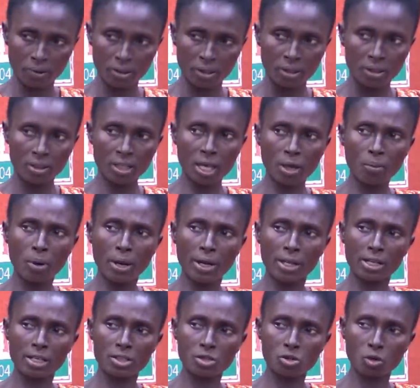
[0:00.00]
No boy,
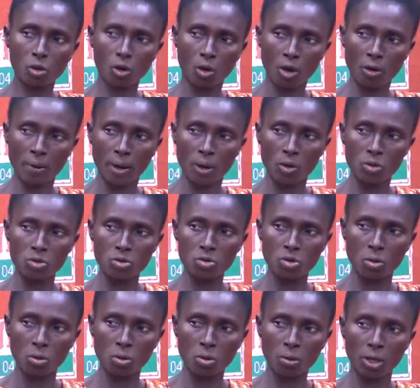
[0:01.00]
and so all by whom to
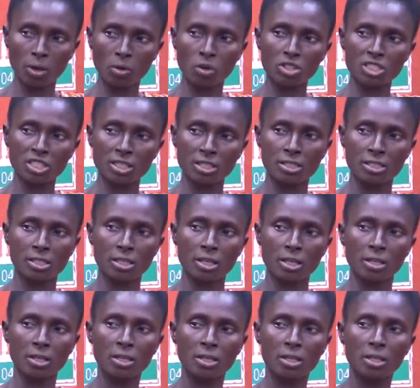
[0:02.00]
whom cannot change
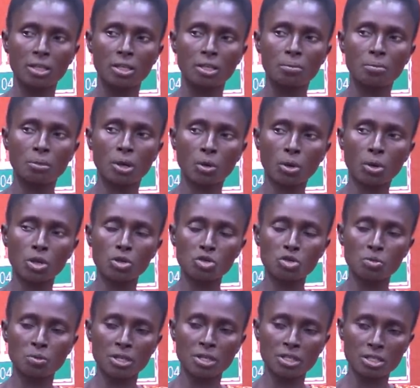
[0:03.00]
say. My co is
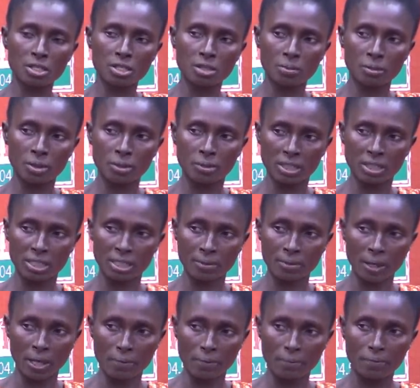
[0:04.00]
maintaining being a
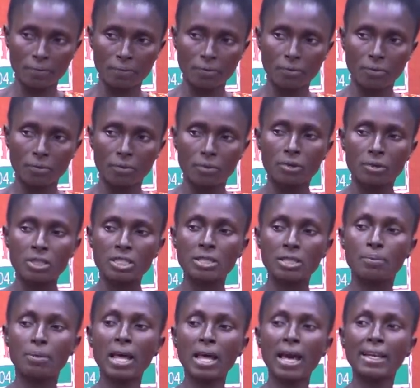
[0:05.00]
deeper. Into
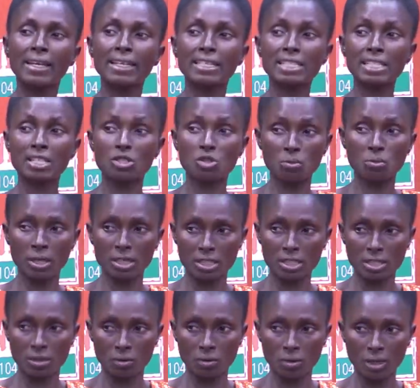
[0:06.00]
blind a jizz
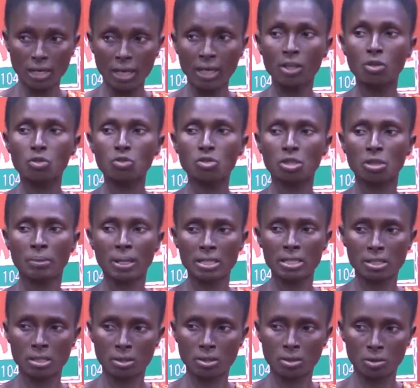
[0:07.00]
maintaining, edit on a
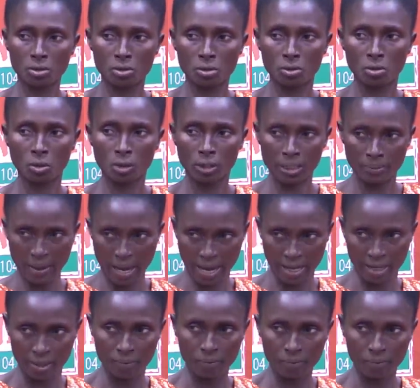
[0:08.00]
bicycle to know they buy.